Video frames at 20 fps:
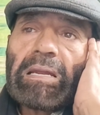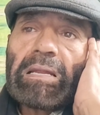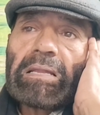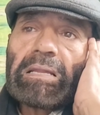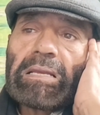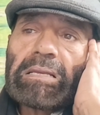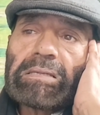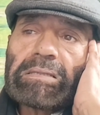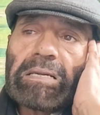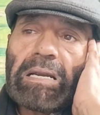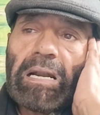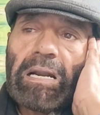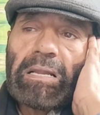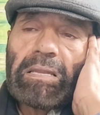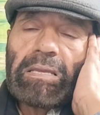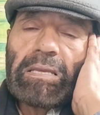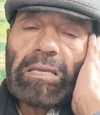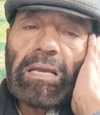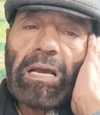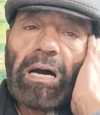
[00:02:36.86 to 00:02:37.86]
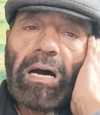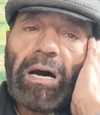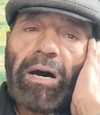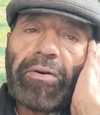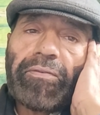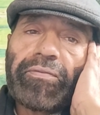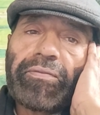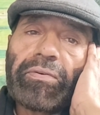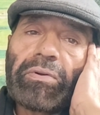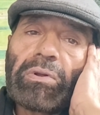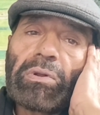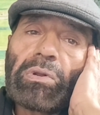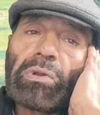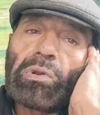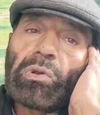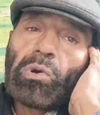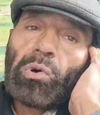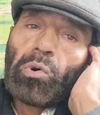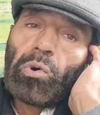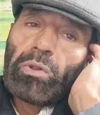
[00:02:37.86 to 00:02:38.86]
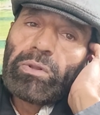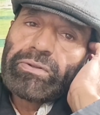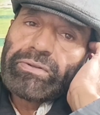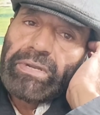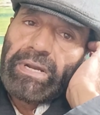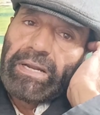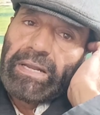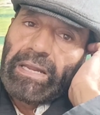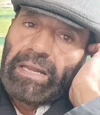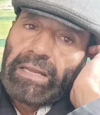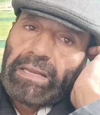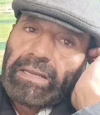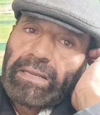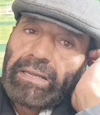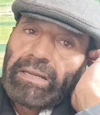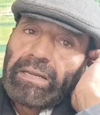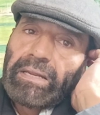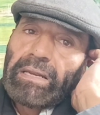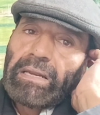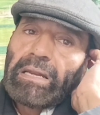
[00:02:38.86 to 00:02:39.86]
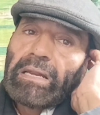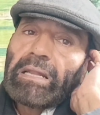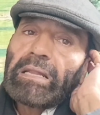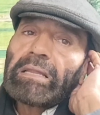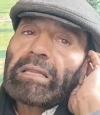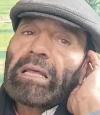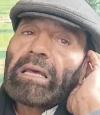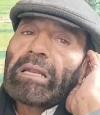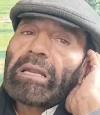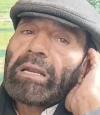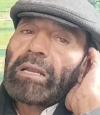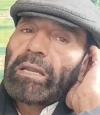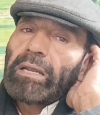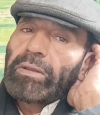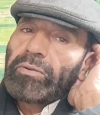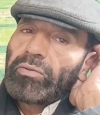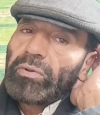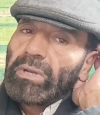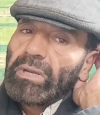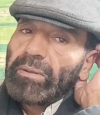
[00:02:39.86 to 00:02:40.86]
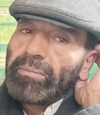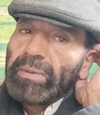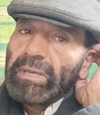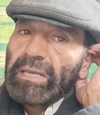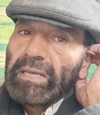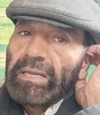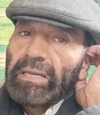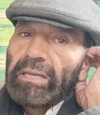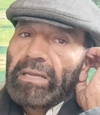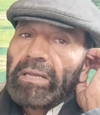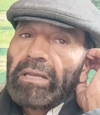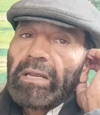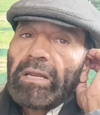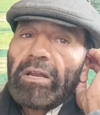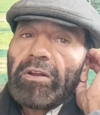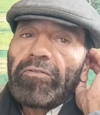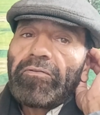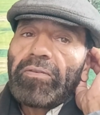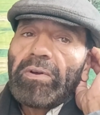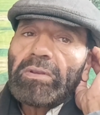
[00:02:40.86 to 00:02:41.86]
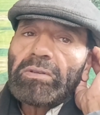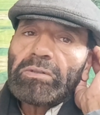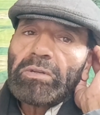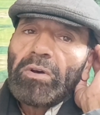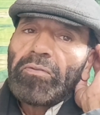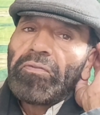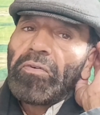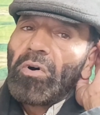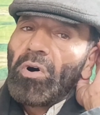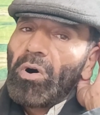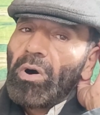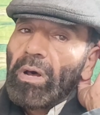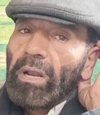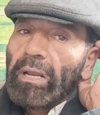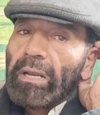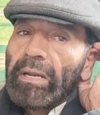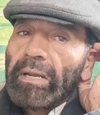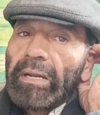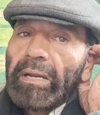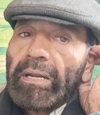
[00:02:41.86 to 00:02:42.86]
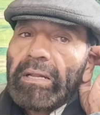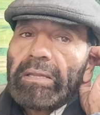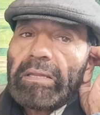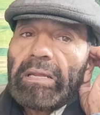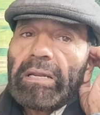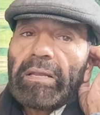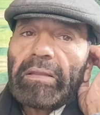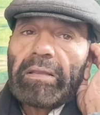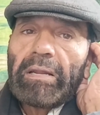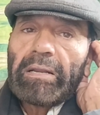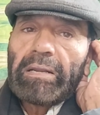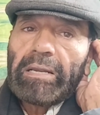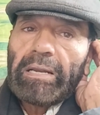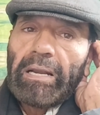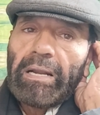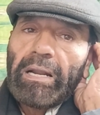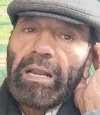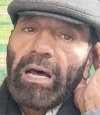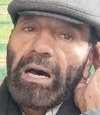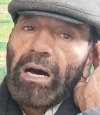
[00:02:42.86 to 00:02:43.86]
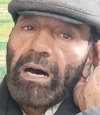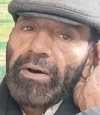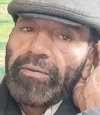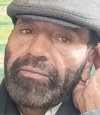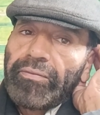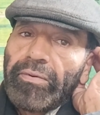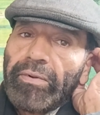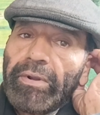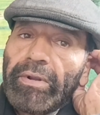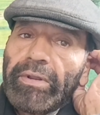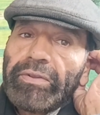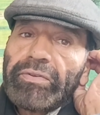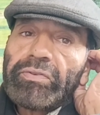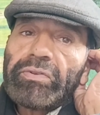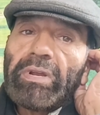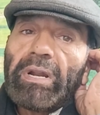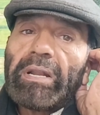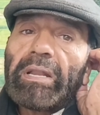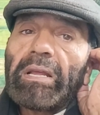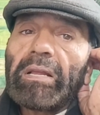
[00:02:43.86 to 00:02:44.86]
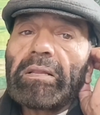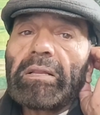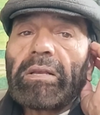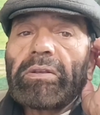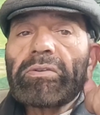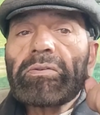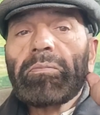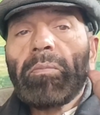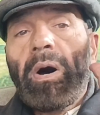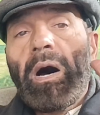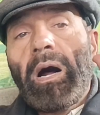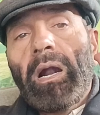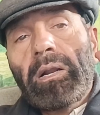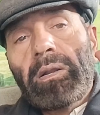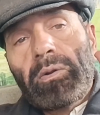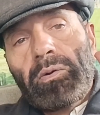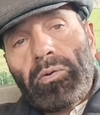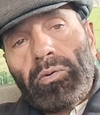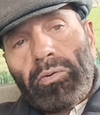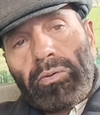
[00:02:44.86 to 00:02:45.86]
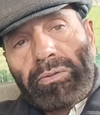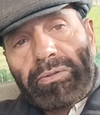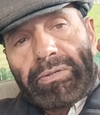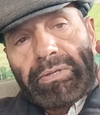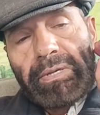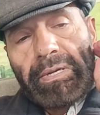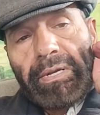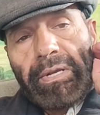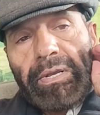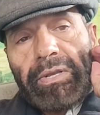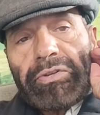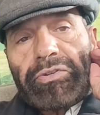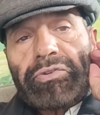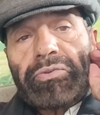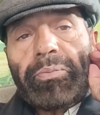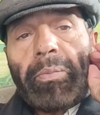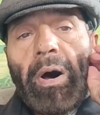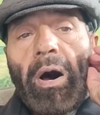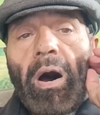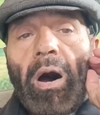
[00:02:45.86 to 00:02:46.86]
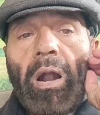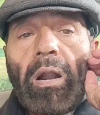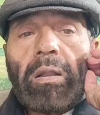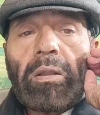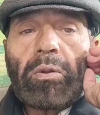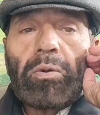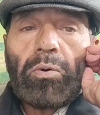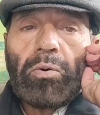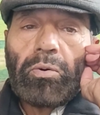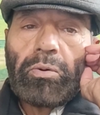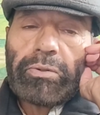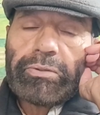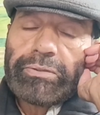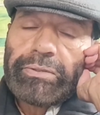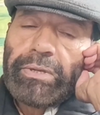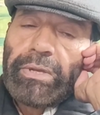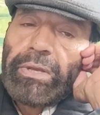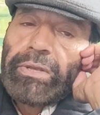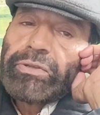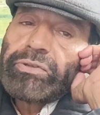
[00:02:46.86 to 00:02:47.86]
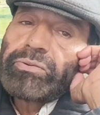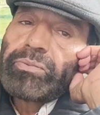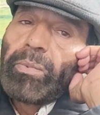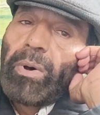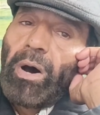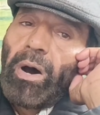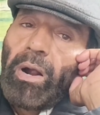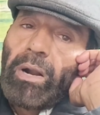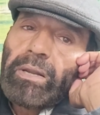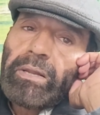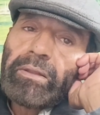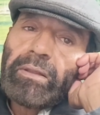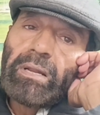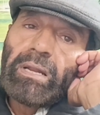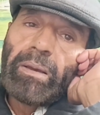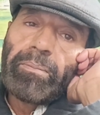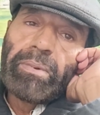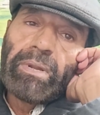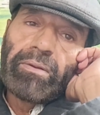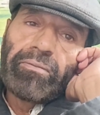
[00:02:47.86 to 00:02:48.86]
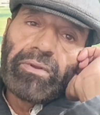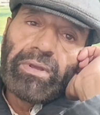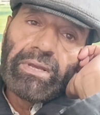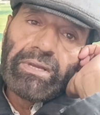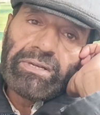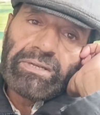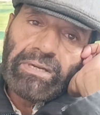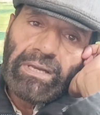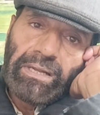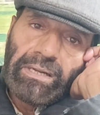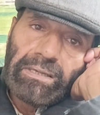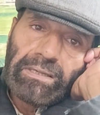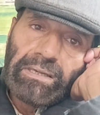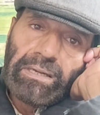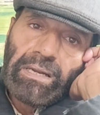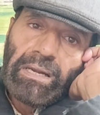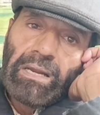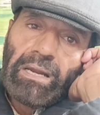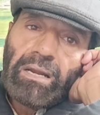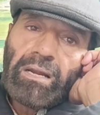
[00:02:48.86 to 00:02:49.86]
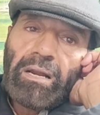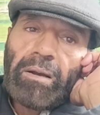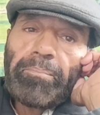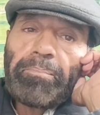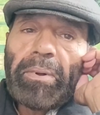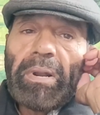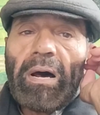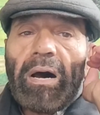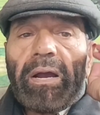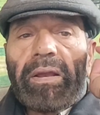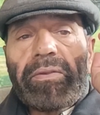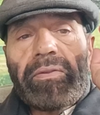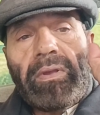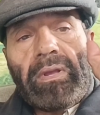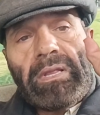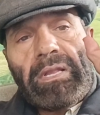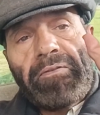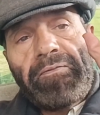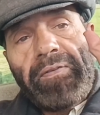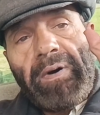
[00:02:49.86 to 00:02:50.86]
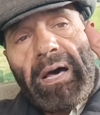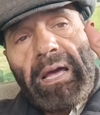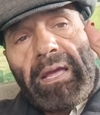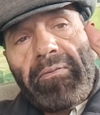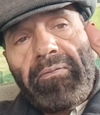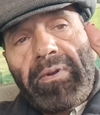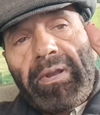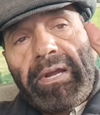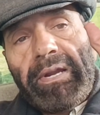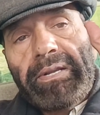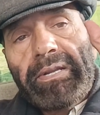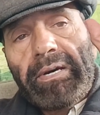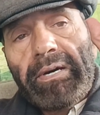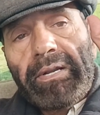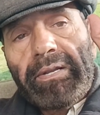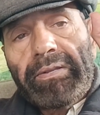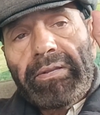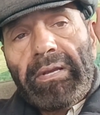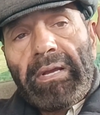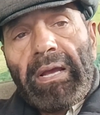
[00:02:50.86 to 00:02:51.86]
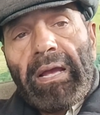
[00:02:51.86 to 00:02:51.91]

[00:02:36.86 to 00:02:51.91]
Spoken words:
the strategy of goal setting, then it actually means first of all there is a trend of setting the smart goals. Smart goals. Smart is an abbreviation comprising the five letters